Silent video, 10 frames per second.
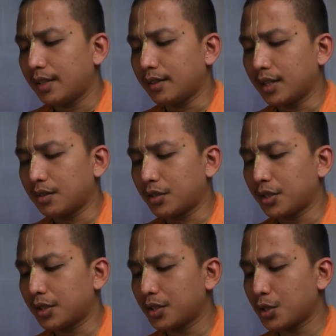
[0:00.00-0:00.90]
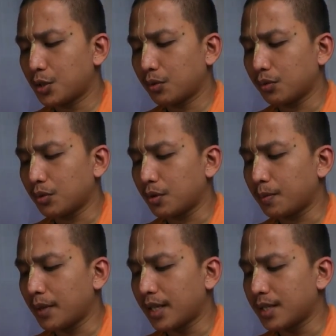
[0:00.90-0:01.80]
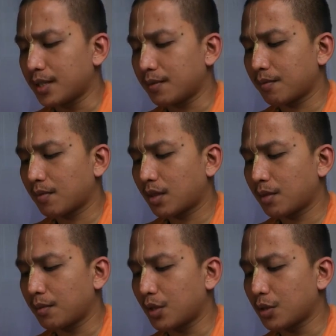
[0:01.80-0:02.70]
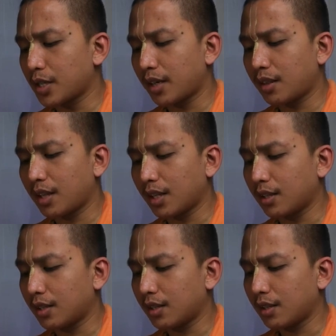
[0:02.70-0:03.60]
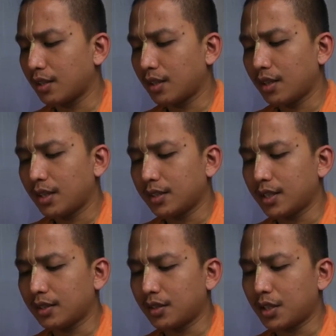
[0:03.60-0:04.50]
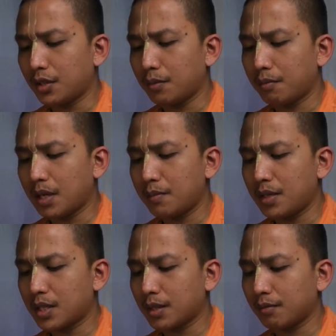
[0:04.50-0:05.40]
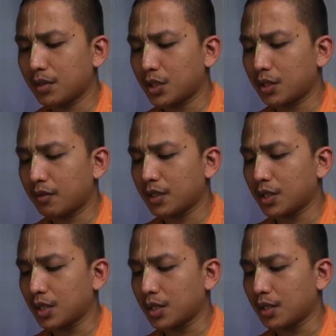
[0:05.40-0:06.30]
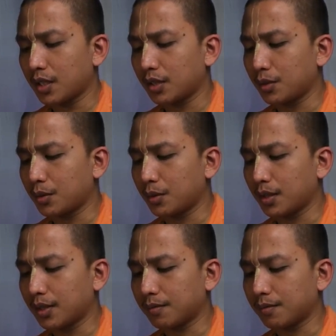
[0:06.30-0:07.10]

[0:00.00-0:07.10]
then return soon to your place, because I think that there may be some disturbances in Gokula."